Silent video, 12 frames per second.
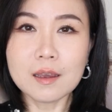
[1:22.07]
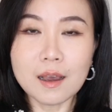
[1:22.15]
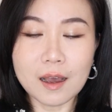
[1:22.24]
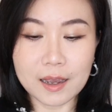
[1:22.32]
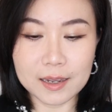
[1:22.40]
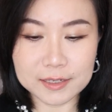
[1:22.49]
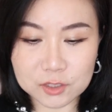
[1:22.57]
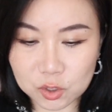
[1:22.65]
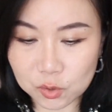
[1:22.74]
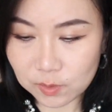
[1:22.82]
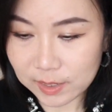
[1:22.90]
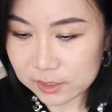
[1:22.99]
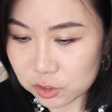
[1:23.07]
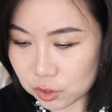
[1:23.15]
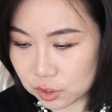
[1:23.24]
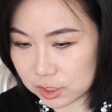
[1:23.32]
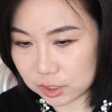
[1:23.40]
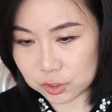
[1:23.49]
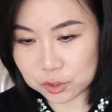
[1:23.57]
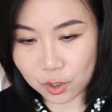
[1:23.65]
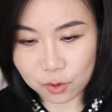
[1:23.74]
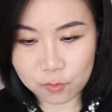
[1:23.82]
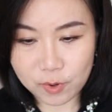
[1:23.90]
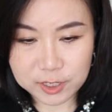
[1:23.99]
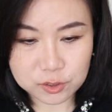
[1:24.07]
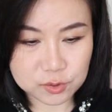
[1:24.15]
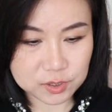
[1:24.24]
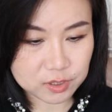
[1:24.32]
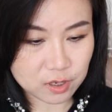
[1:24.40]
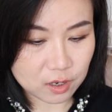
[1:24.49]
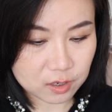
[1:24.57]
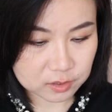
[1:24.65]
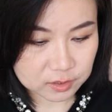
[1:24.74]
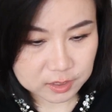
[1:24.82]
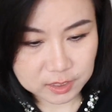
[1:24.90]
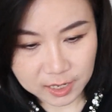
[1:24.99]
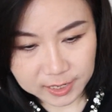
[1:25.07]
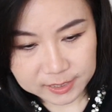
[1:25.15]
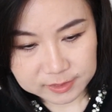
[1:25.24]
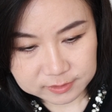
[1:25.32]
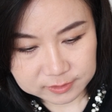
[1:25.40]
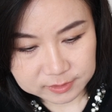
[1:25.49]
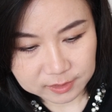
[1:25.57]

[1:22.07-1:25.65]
I don't actually know where to start, and